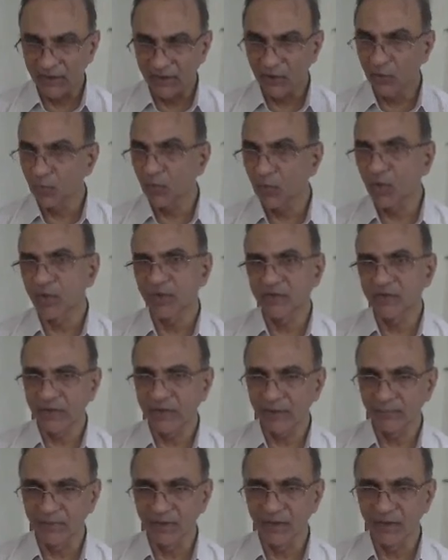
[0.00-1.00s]
you what is
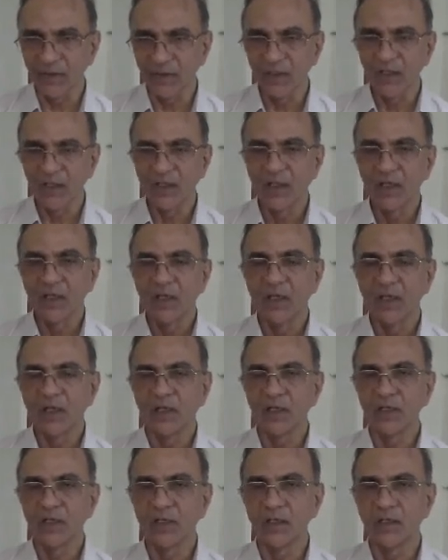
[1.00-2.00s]
happening
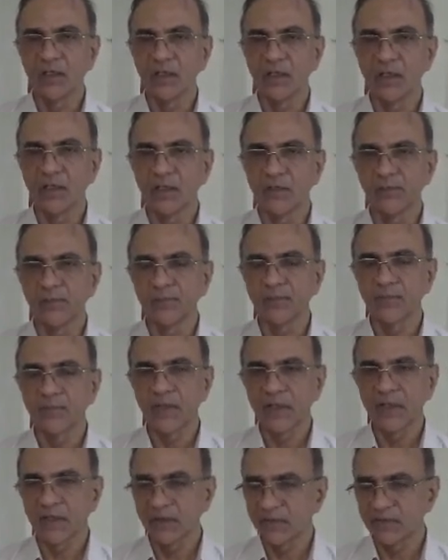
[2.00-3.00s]

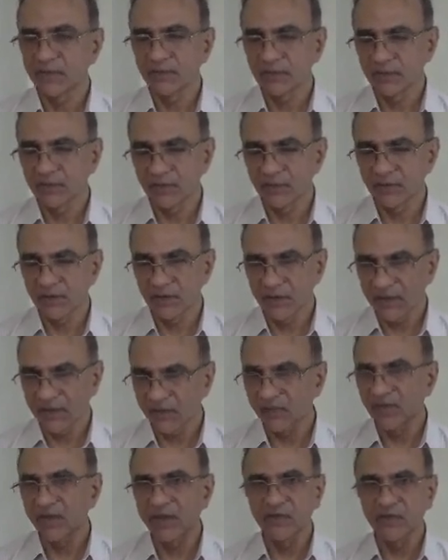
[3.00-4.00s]
and
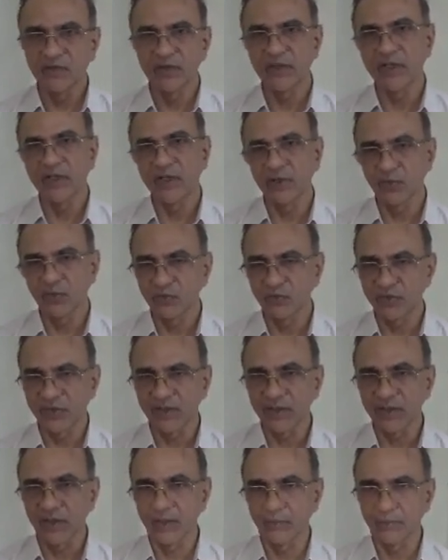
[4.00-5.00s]
never hesitate to
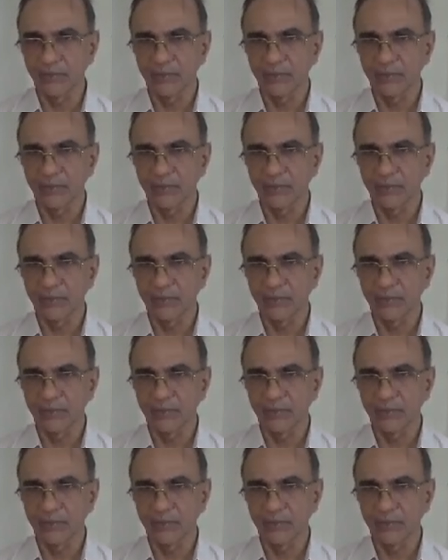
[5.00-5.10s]
seek help.